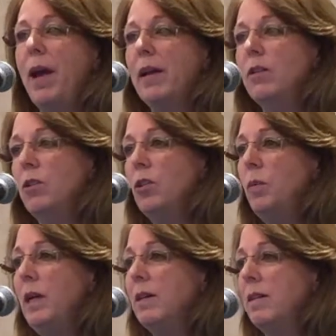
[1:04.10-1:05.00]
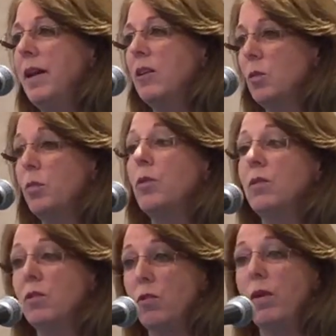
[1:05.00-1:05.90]
back in 2 weeks and Dr.
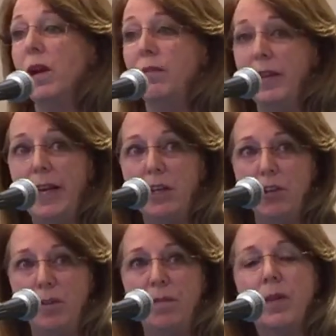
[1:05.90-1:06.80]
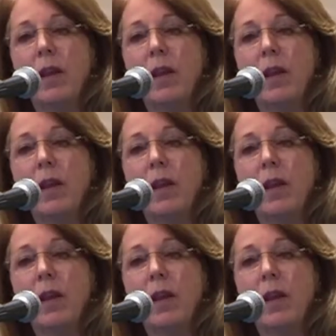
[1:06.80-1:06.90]
Burns is going on vacation,